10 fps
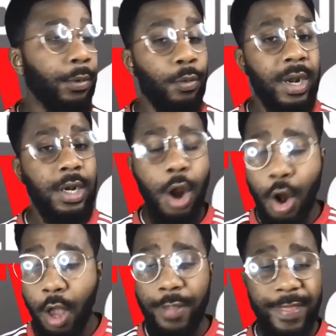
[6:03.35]
We won a
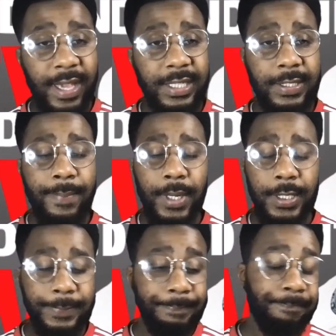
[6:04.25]
lot of things,
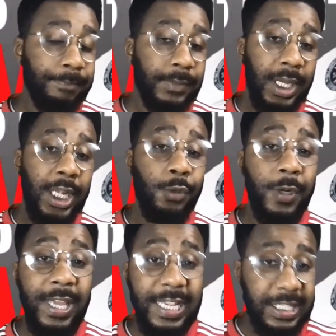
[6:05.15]
but it is
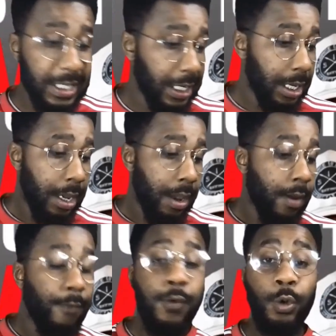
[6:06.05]
what it is.
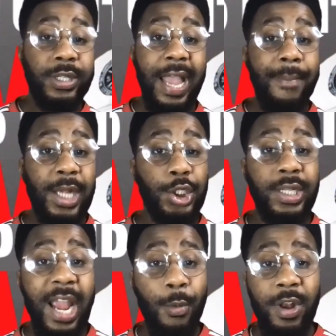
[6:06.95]
Full-time Manchester
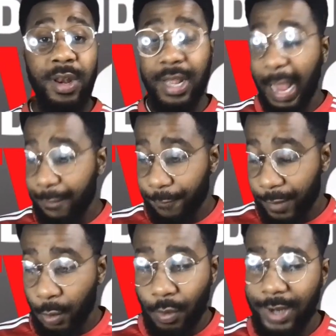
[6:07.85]
United winning the game
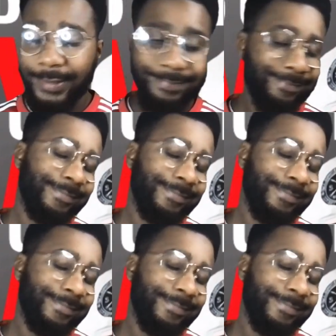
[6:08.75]
three one.